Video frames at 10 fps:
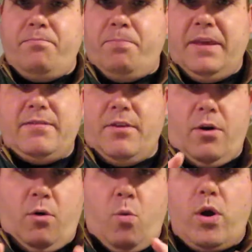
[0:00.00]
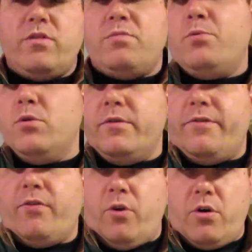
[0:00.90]
piece or one spool of
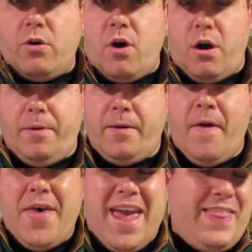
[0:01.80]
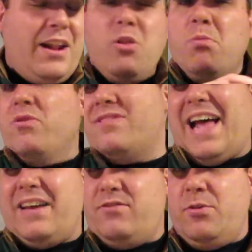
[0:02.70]
fluorocarbon, and that'll almost
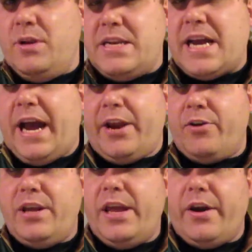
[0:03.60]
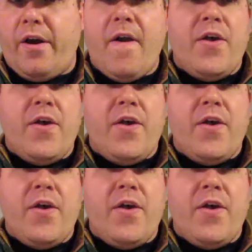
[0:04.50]
last you an entire year.